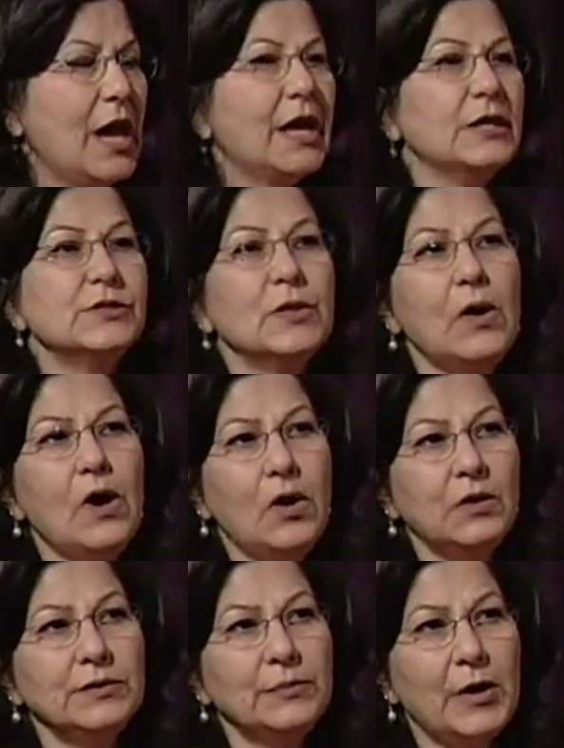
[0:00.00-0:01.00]
And so
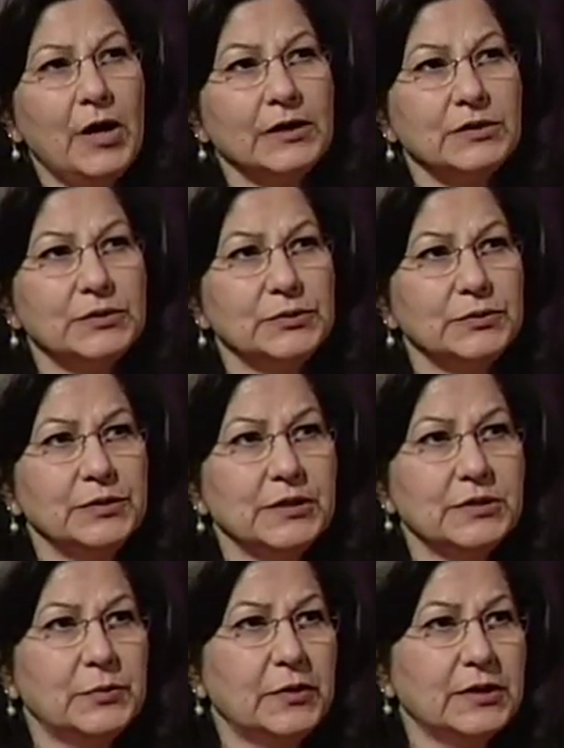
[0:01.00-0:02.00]
all the Baha'i
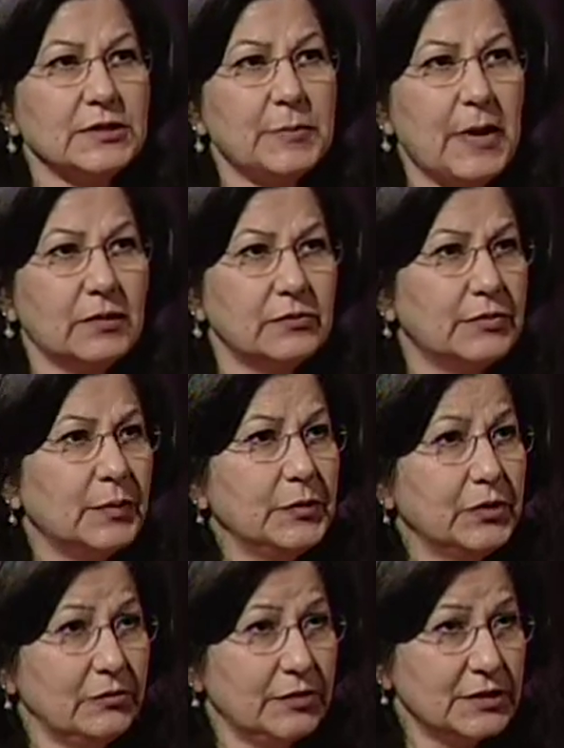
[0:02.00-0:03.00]
students were expelled from
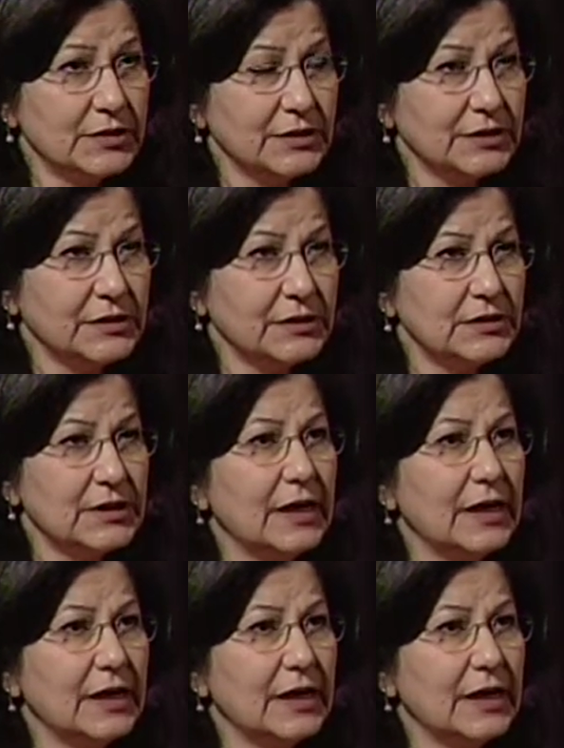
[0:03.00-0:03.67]
universities,